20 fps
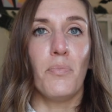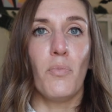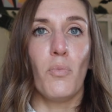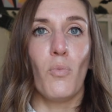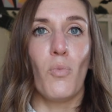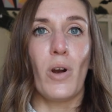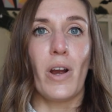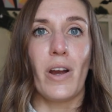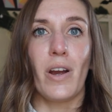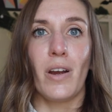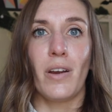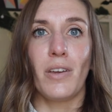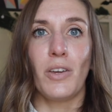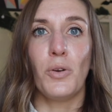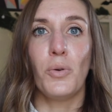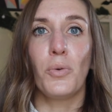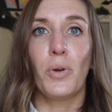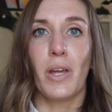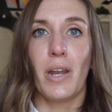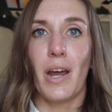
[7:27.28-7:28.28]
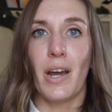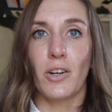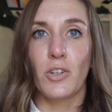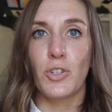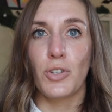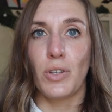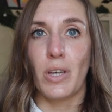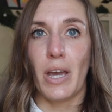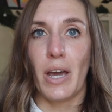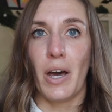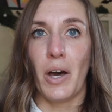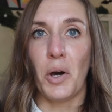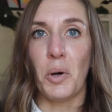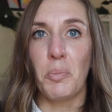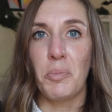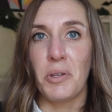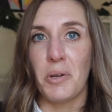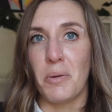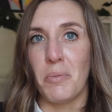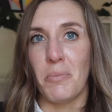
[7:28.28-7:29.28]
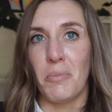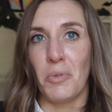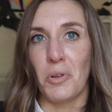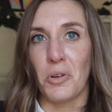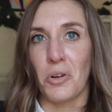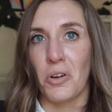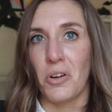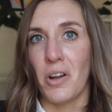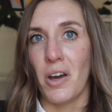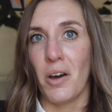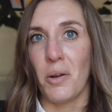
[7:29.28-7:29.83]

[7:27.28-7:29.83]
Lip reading: where you can actually help them learn